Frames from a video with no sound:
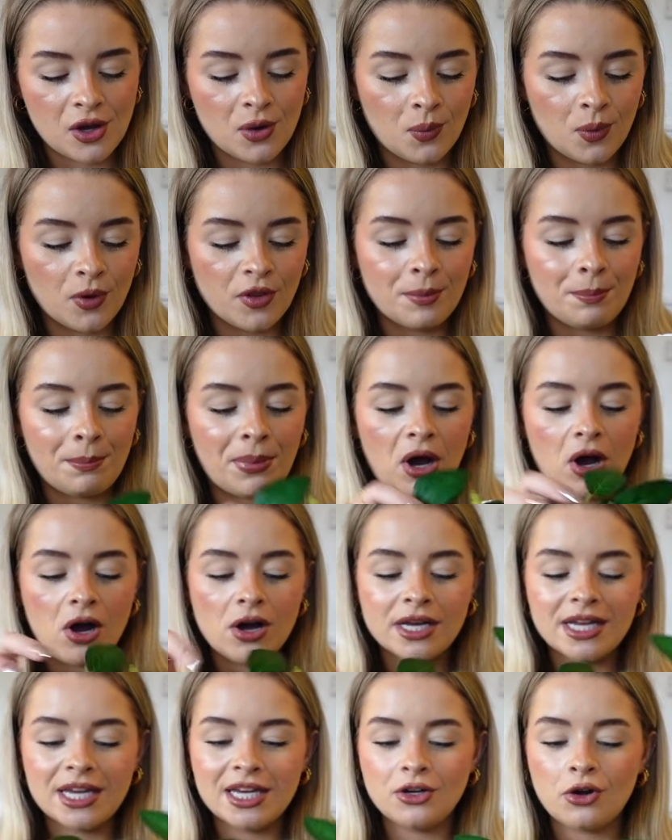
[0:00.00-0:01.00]
were the
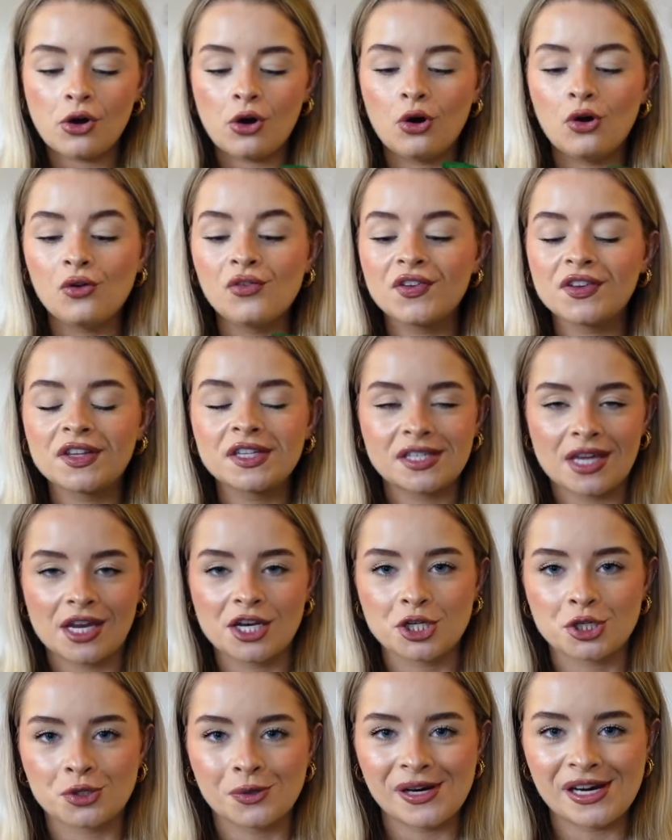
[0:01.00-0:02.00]
bargain of the
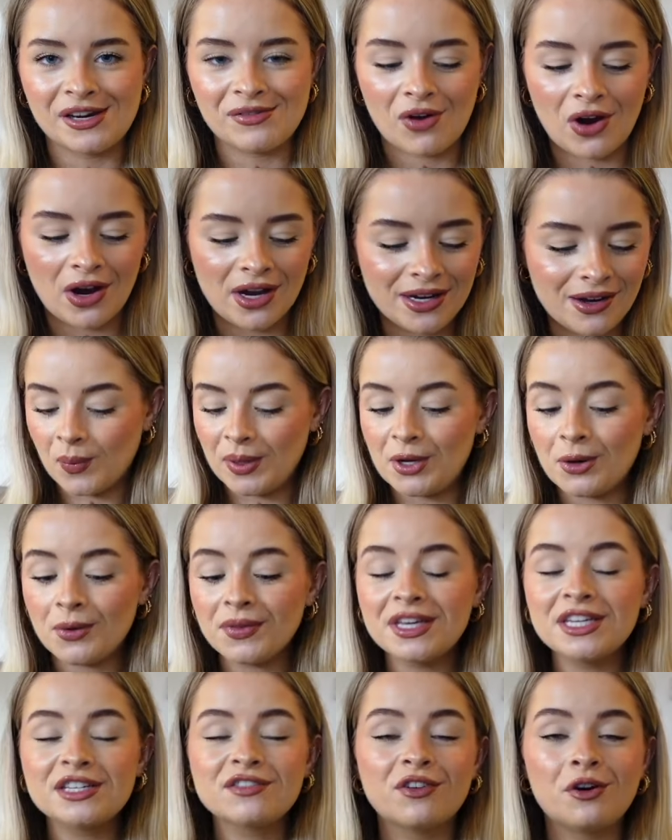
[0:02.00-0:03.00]
century, right? We got
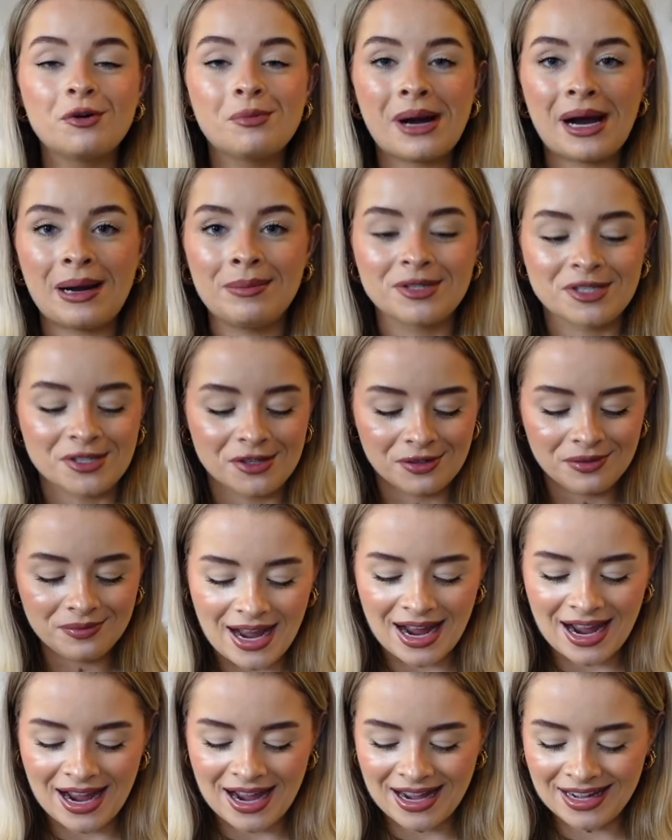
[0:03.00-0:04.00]
these from Amazon
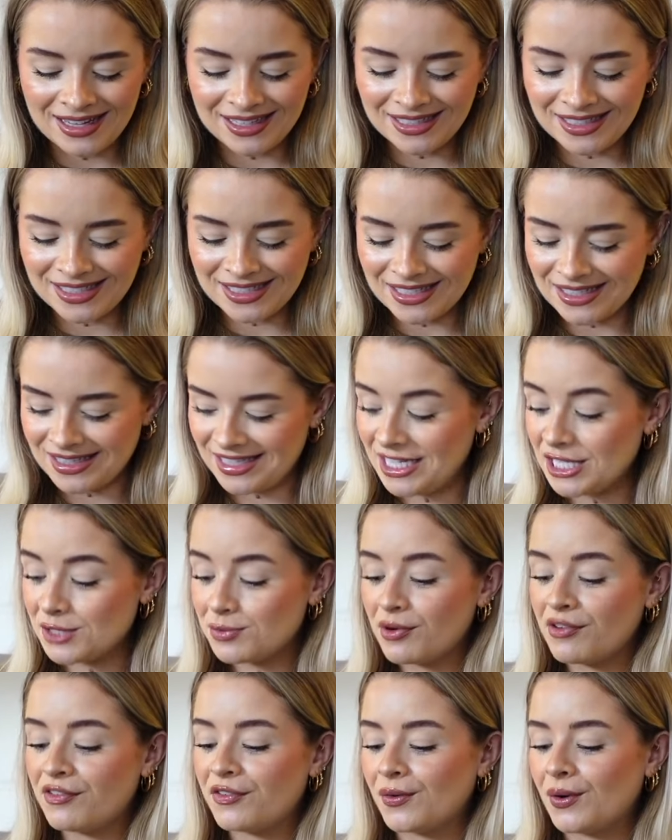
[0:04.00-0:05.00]
and these
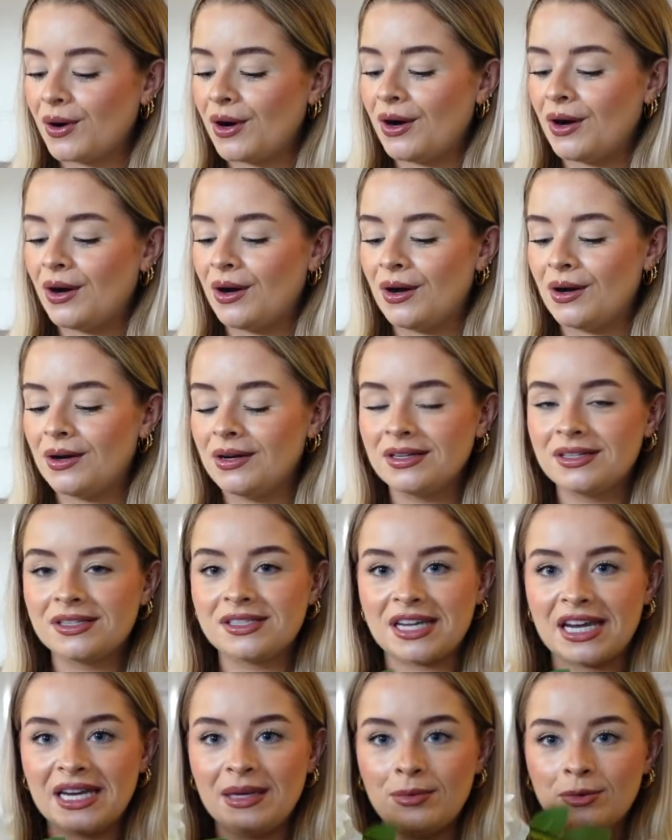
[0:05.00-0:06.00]
were for our
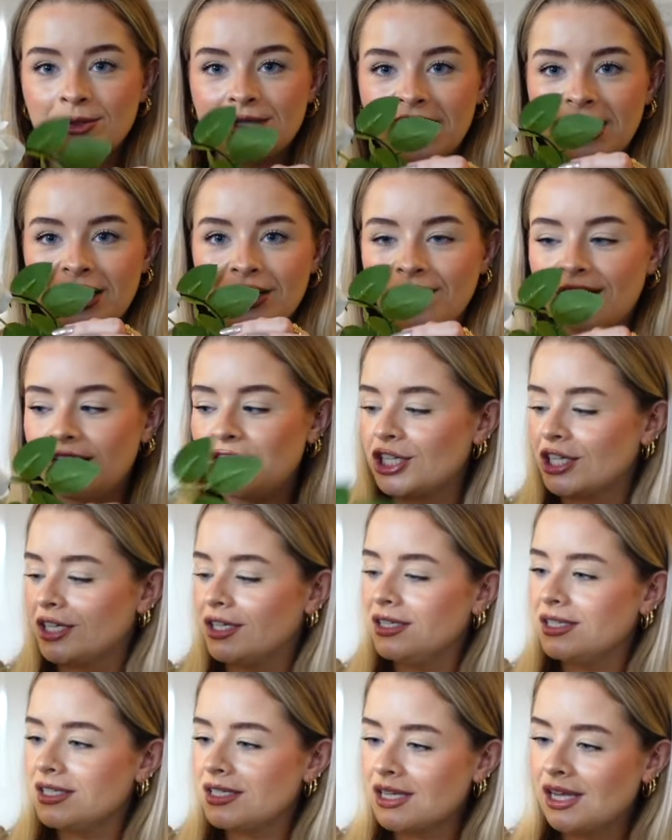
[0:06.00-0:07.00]
table
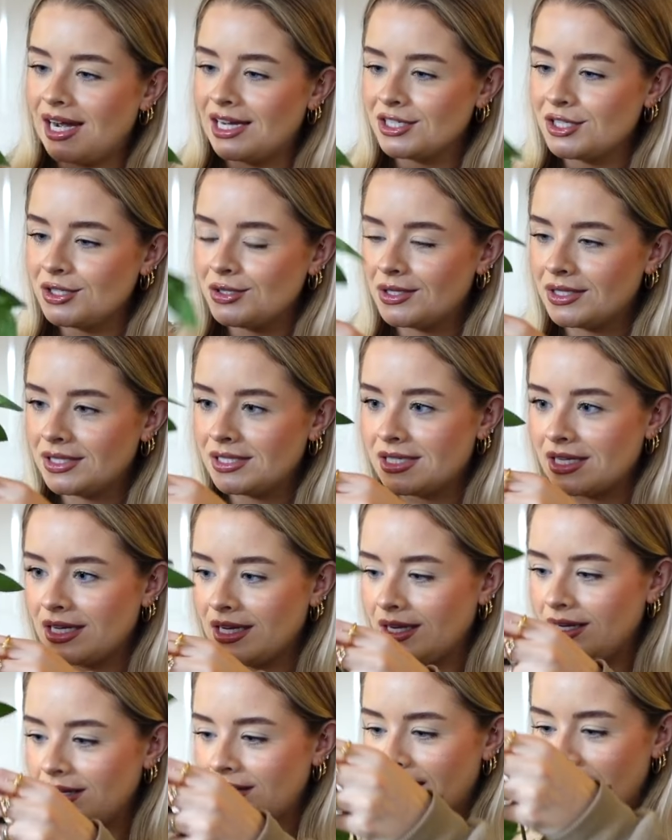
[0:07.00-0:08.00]
decorations. As you can
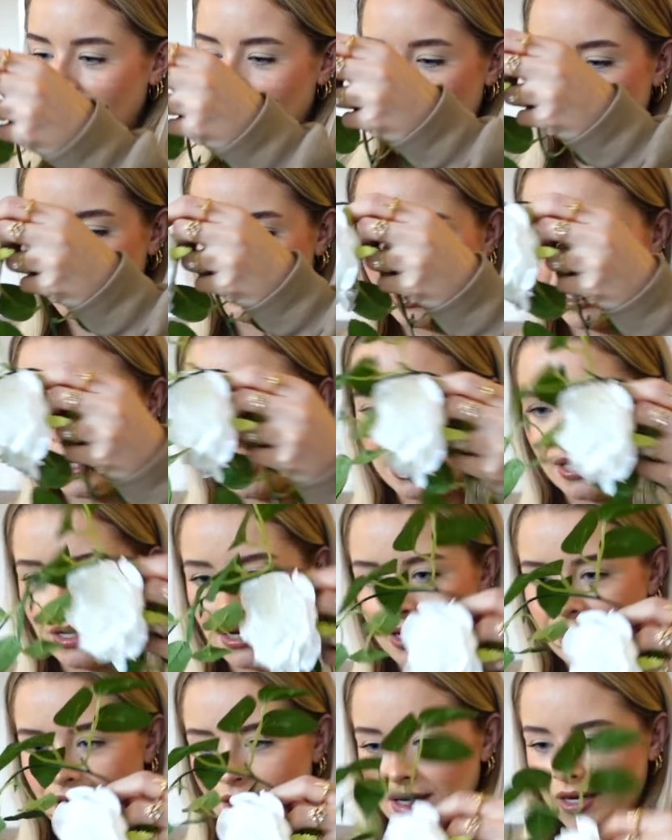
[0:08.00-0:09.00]
see, they have
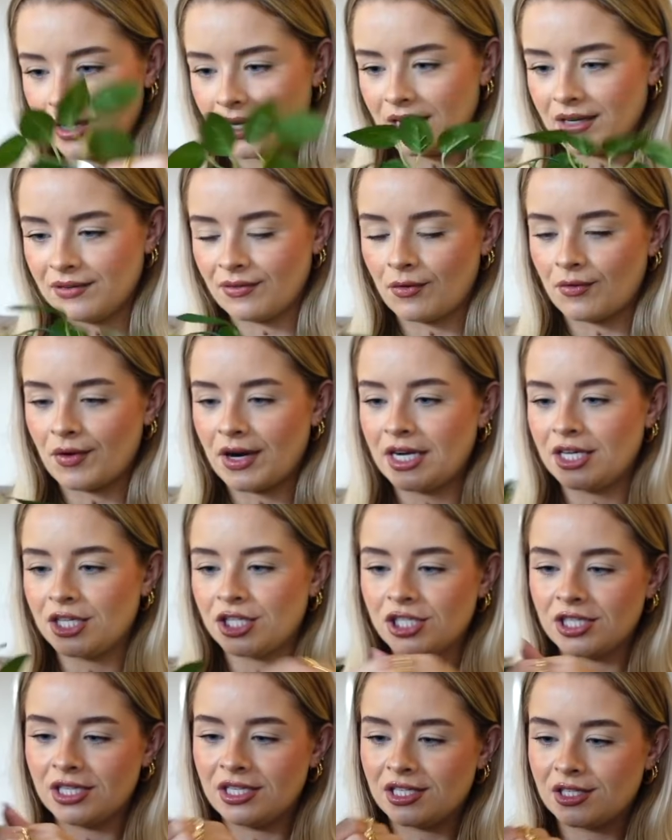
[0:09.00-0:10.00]
been uh, kind of
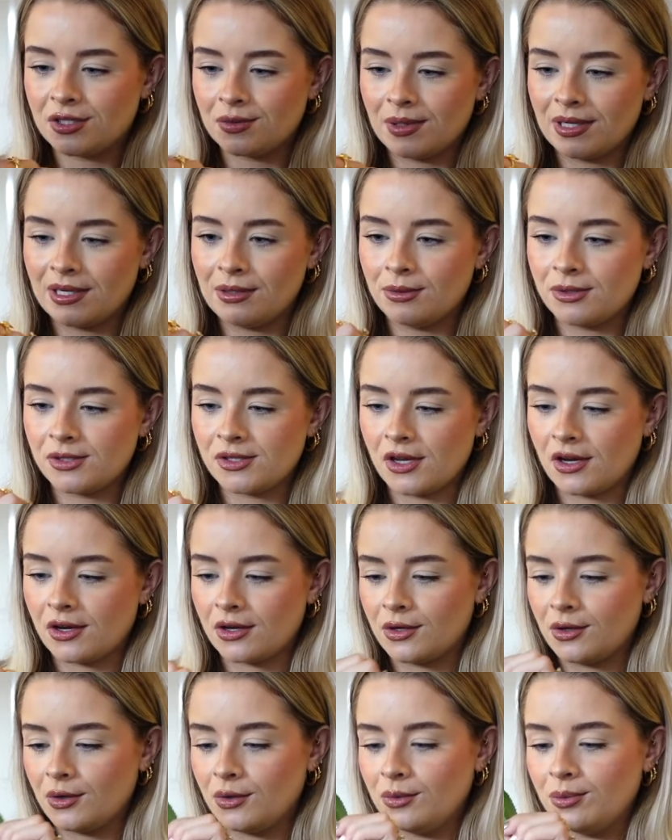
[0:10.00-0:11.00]
arranged into a little
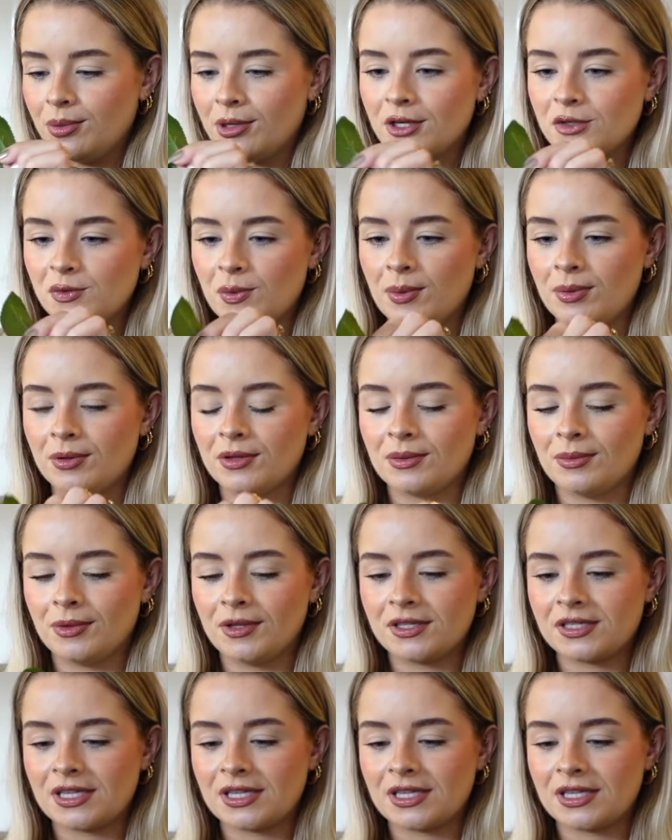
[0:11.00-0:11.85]
circle because we put them on the